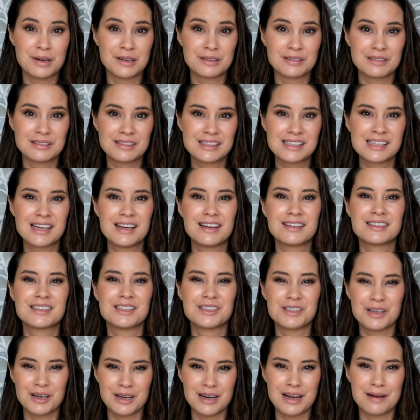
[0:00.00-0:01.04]
models
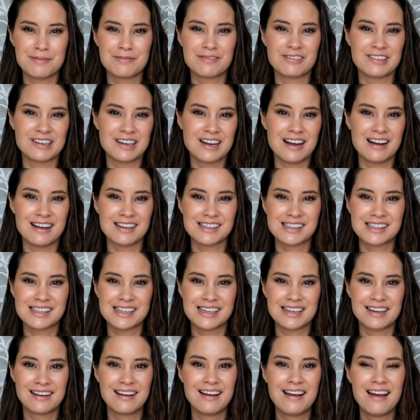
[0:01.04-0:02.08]
to turn up for a
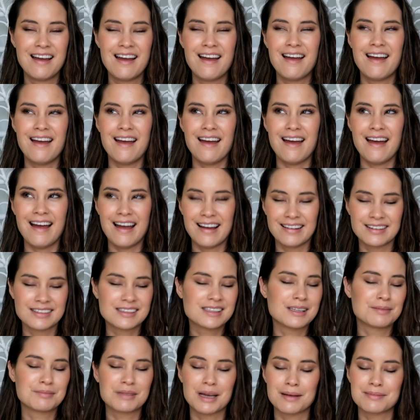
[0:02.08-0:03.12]
casting. And
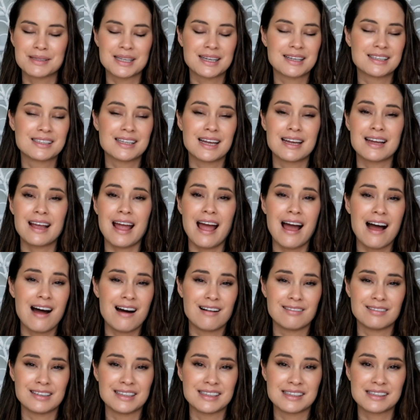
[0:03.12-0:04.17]
sometimes it can take
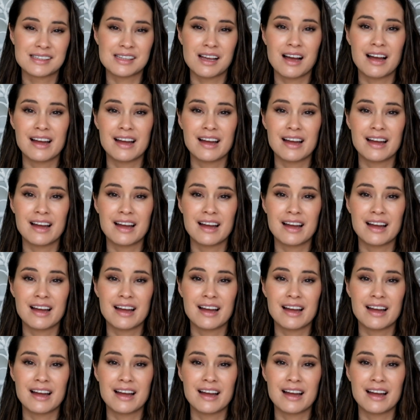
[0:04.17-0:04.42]
hours.